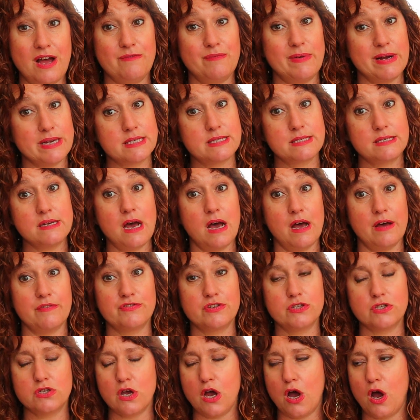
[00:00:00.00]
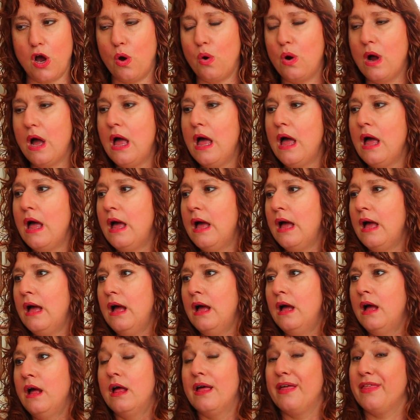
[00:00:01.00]
have my stuff. So
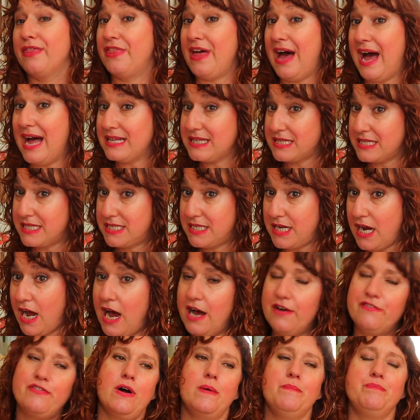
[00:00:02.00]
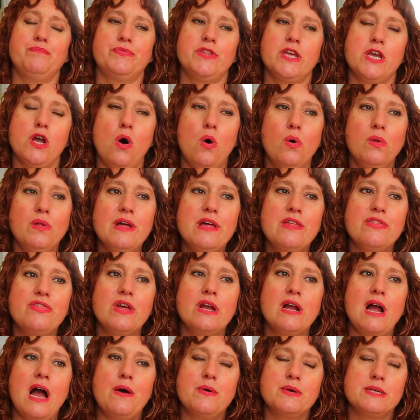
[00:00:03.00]
that's tough. The only
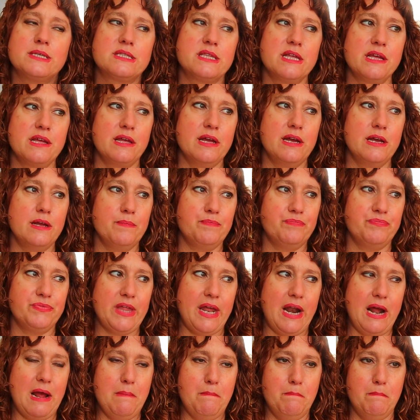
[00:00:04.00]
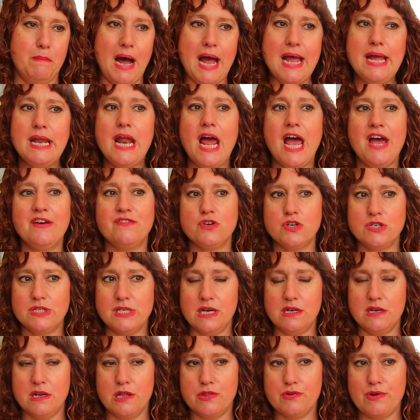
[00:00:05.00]
thing I was thinking that I might ever
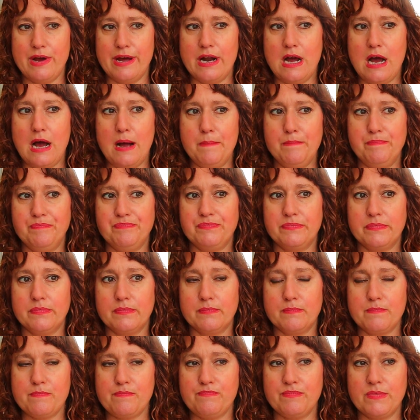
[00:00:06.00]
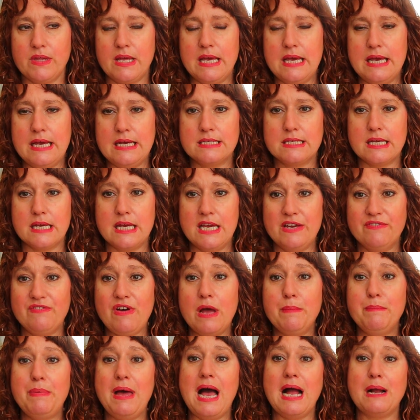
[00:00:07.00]
send a ThredUp is if
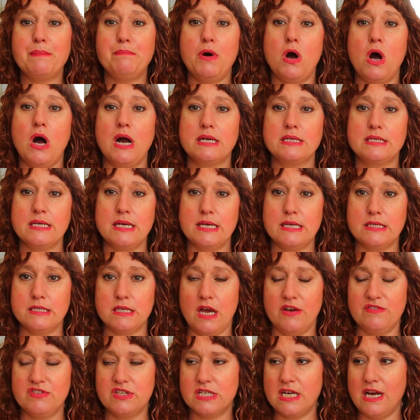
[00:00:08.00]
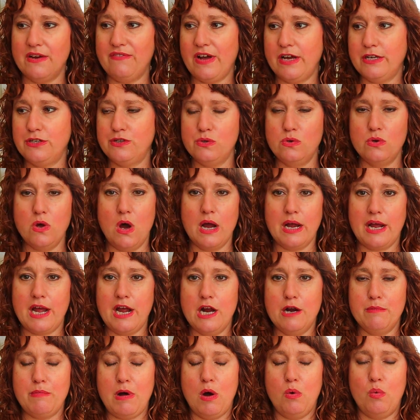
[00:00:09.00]
I pack boxes of stuff I do not
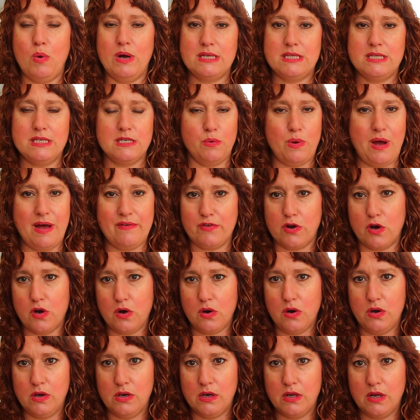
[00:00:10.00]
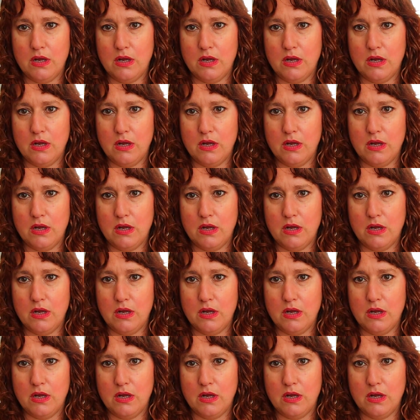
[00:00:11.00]
care about whatsoever,